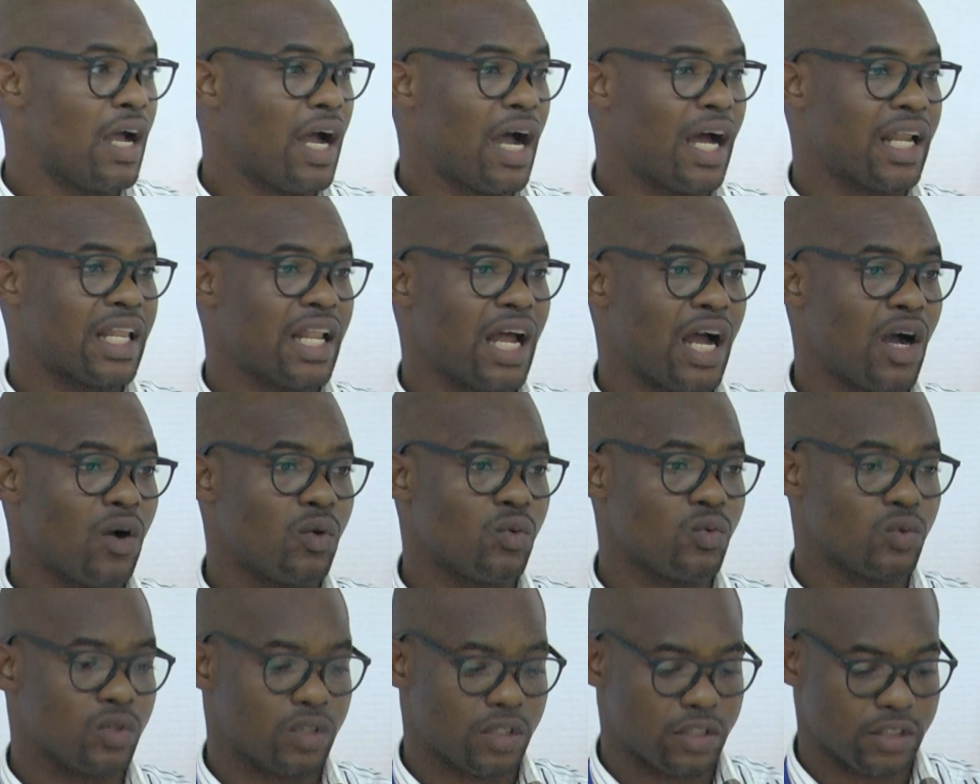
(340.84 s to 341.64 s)

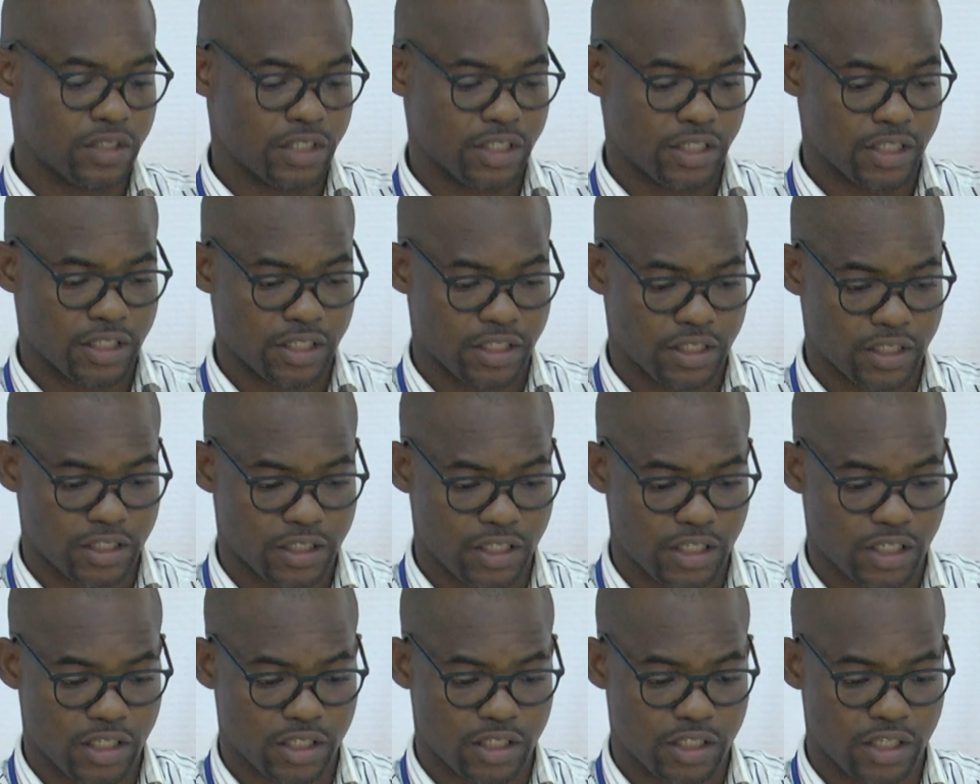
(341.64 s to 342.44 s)
allow
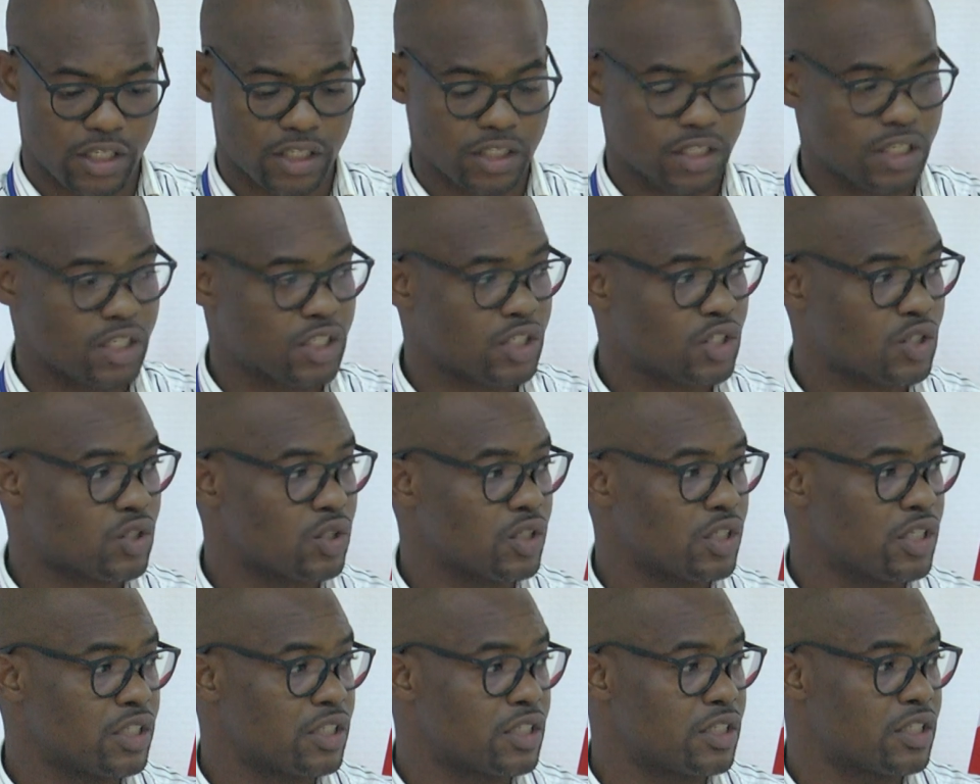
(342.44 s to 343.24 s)

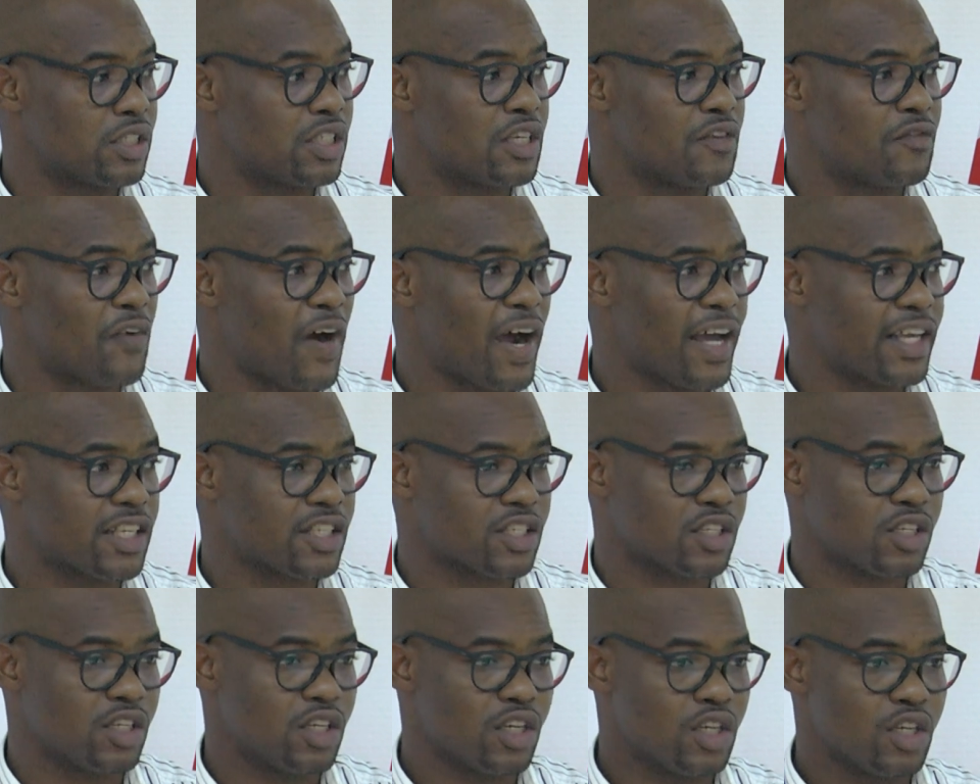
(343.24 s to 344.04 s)
the
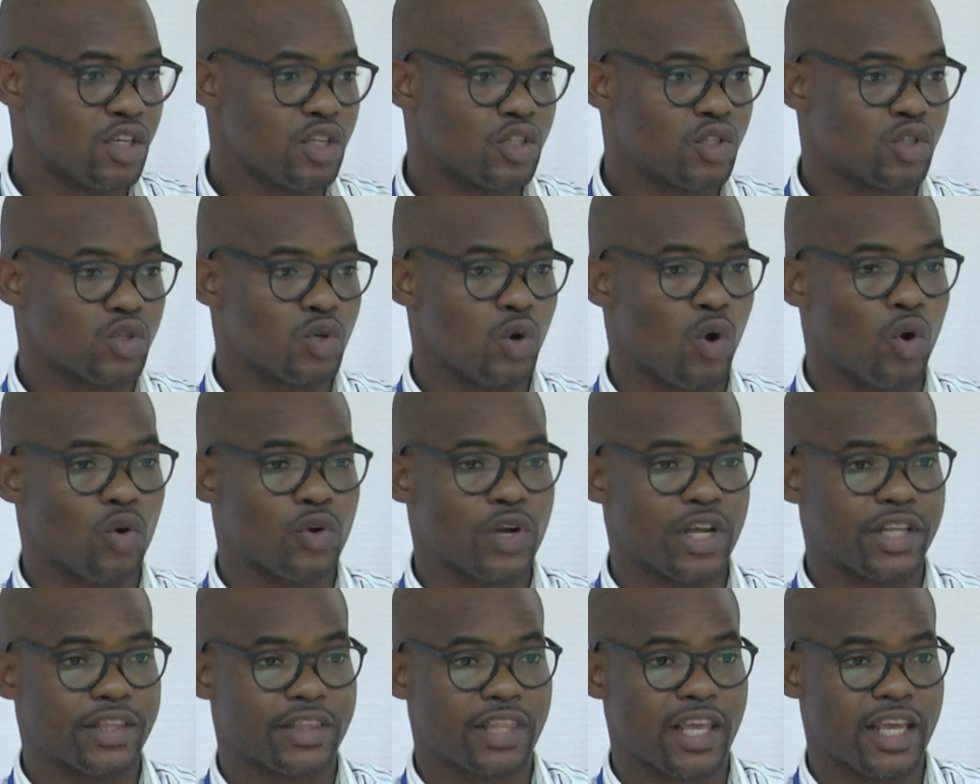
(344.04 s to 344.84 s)
device to
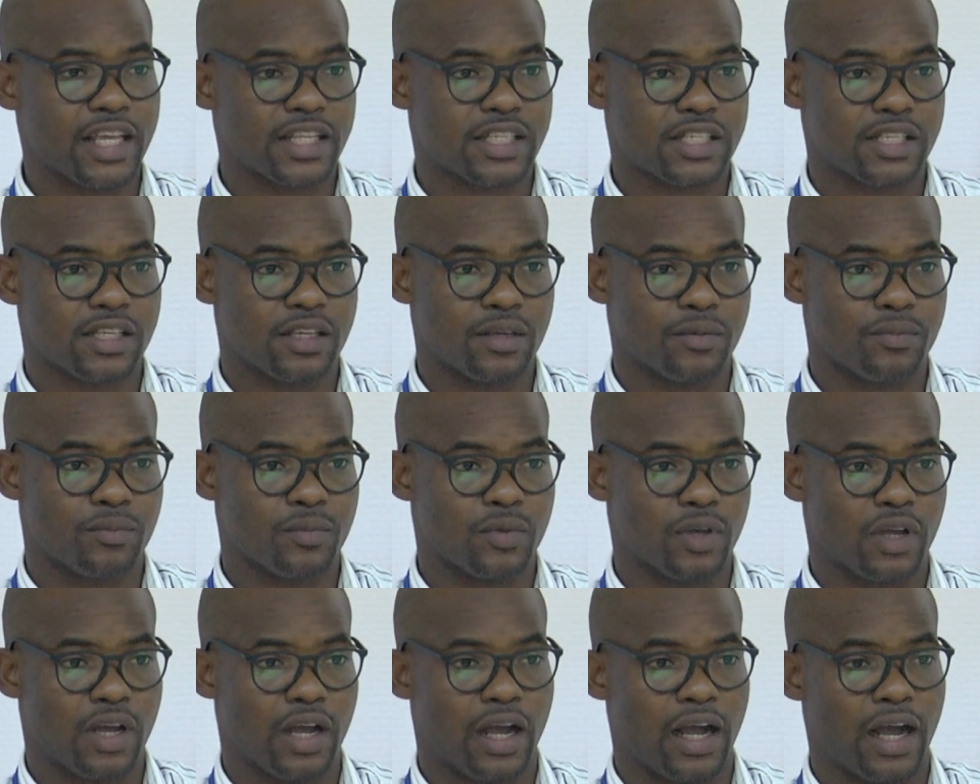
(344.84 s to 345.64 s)
orientate
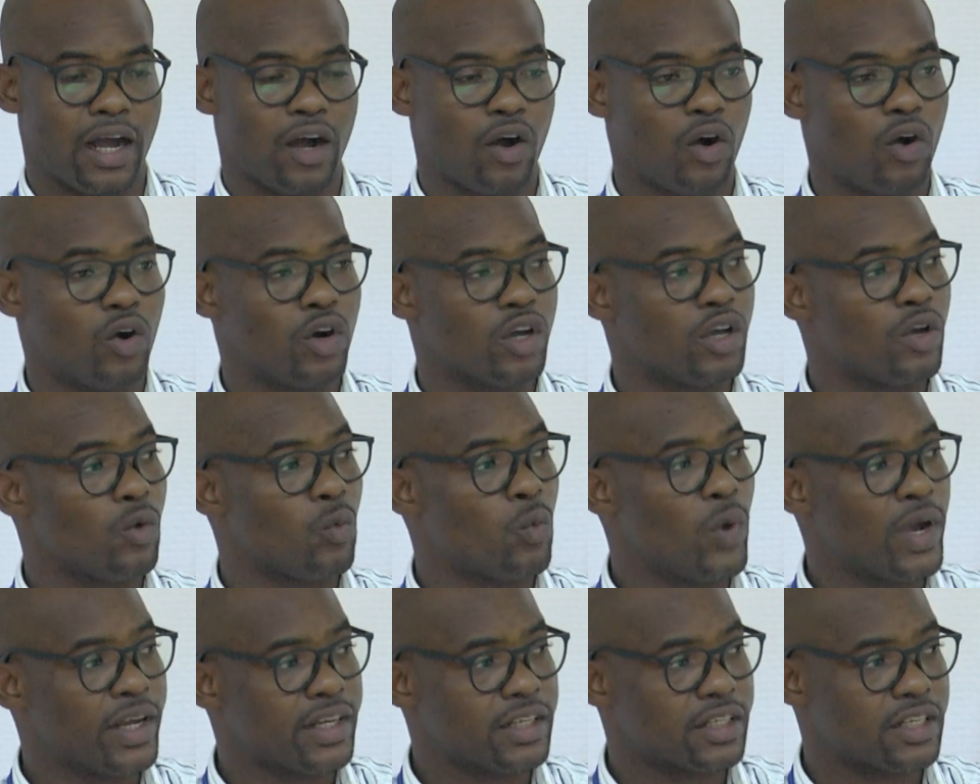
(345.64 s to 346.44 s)

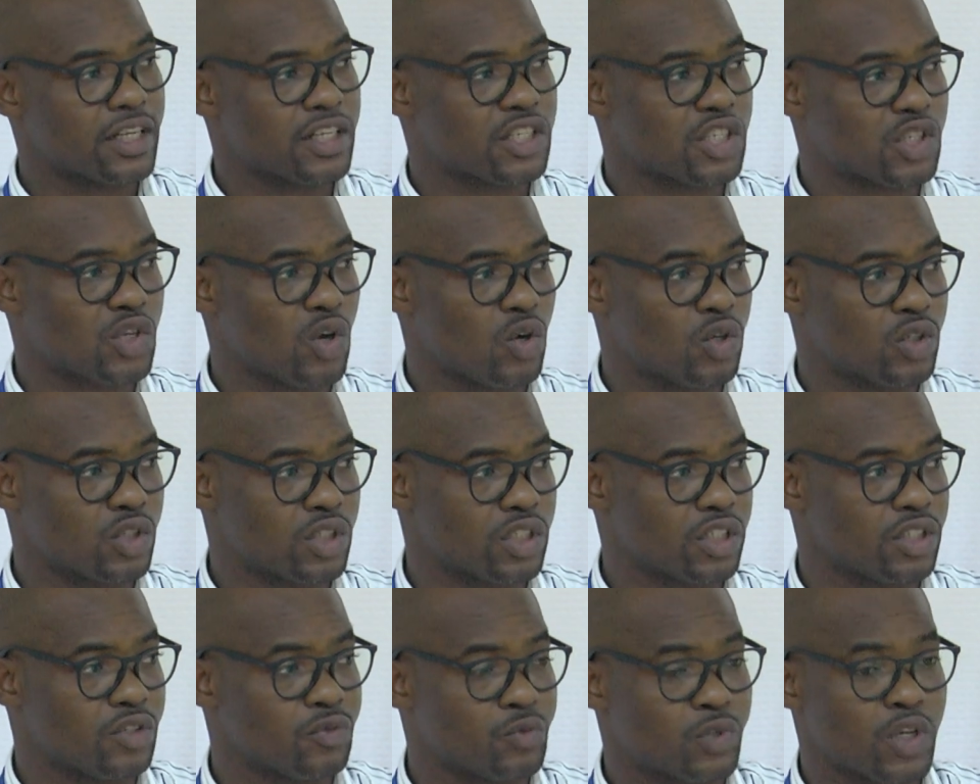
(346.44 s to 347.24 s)
when the sun
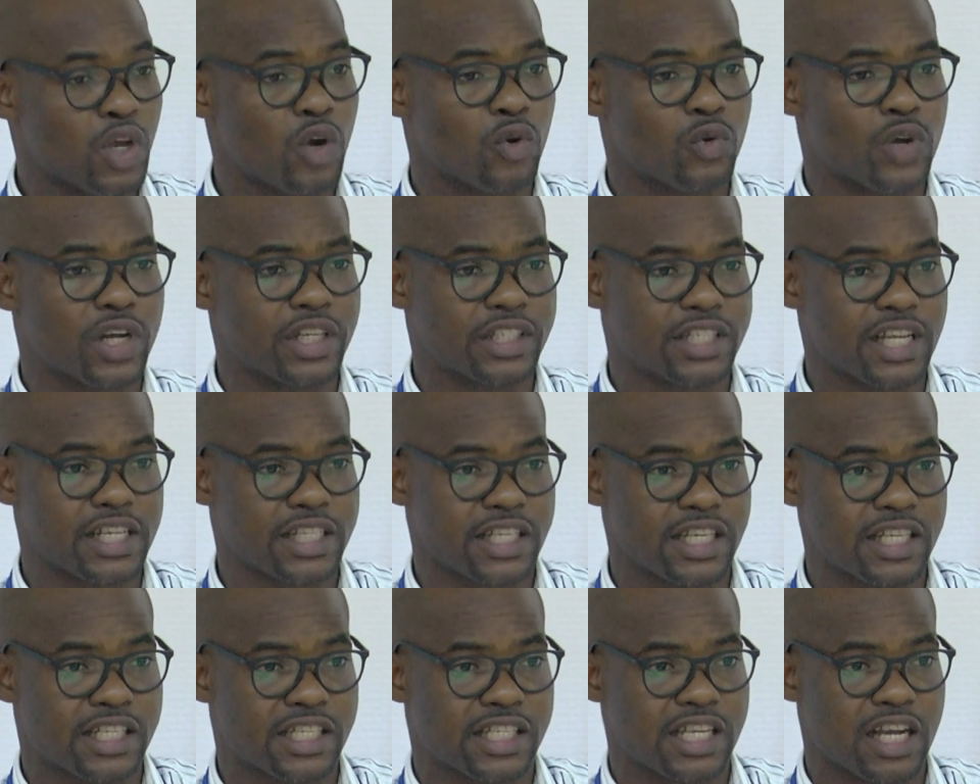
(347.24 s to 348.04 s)

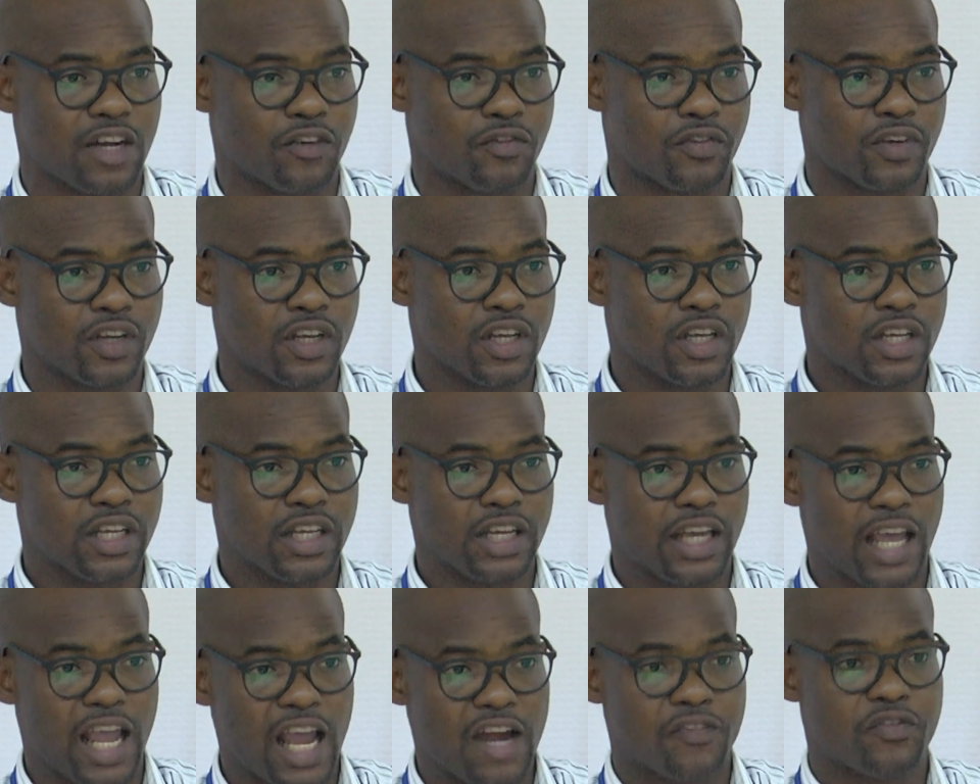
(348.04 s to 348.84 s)
reorientates itself
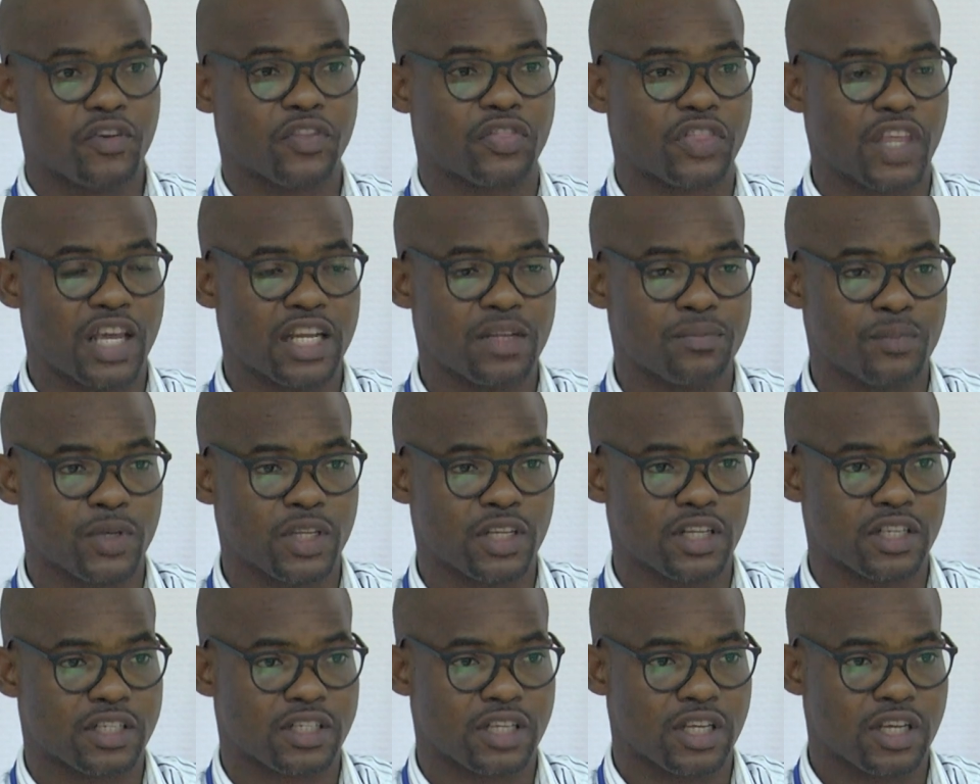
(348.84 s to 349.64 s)
every 10
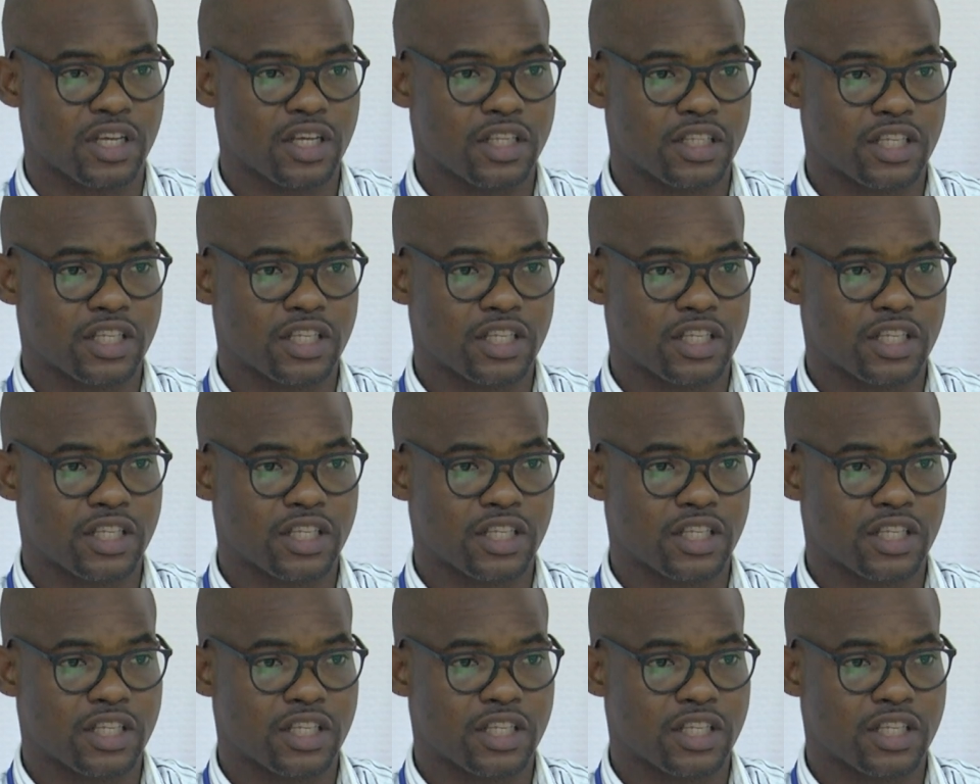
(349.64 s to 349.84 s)
minutes.